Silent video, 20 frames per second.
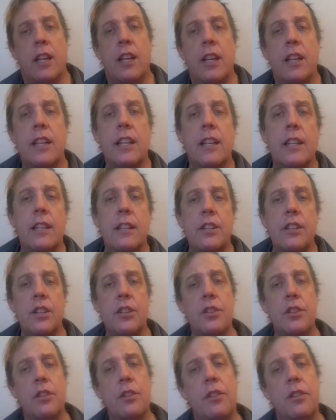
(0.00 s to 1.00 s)
In
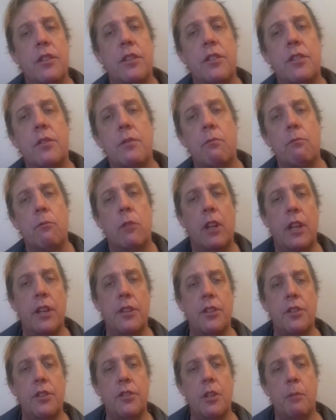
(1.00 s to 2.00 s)
addition to this
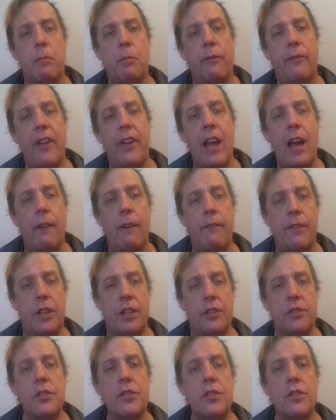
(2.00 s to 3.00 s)
relationship of
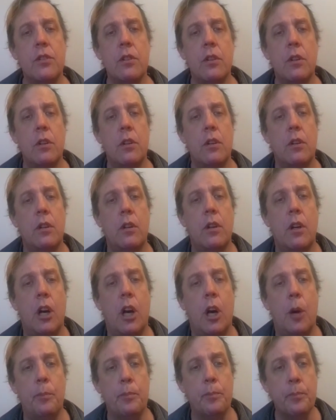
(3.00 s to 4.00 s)
evidence,
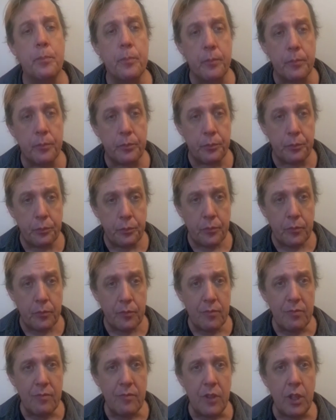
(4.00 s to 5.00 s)
um,
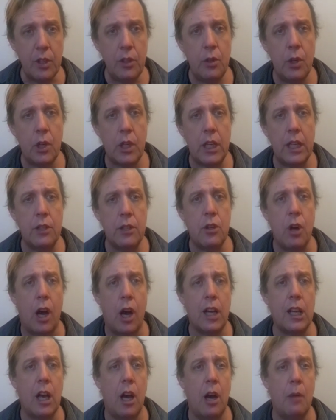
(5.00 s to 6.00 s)
you can
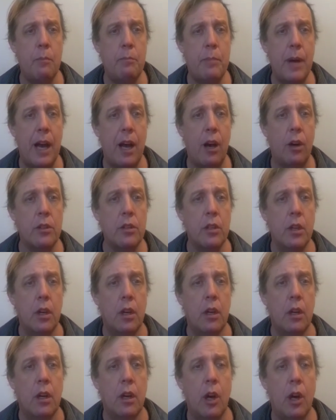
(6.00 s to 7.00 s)
talk about,
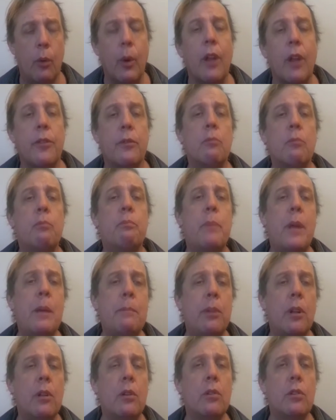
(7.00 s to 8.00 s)
oh, well,
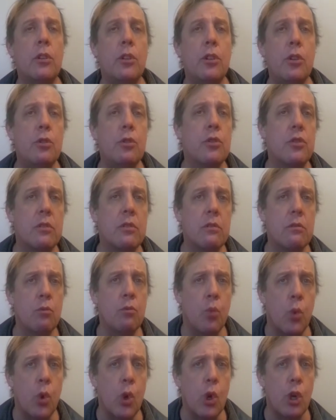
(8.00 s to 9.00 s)
people use
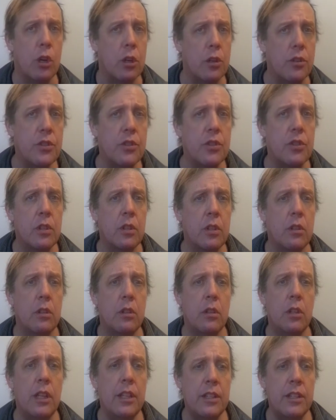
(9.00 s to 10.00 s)
words,
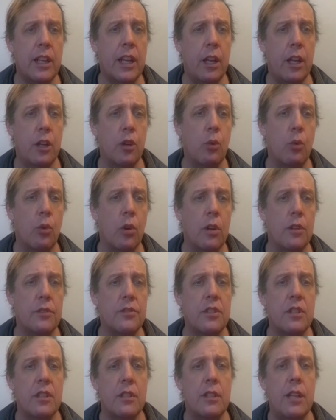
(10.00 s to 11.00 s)
indicator words,
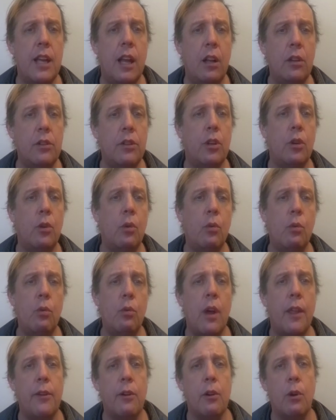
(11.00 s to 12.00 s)
to tell you
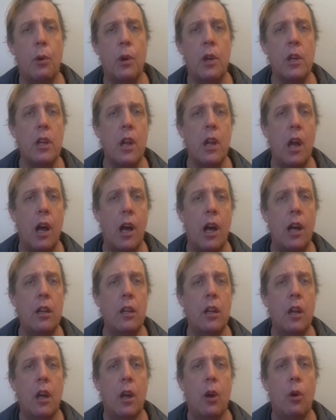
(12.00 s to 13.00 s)
whether or not
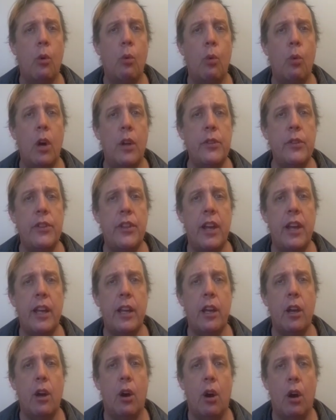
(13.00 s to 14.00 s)
what they
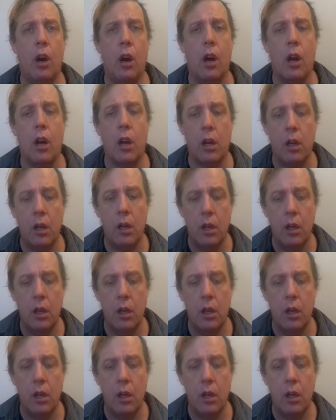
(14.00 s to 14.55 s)
are,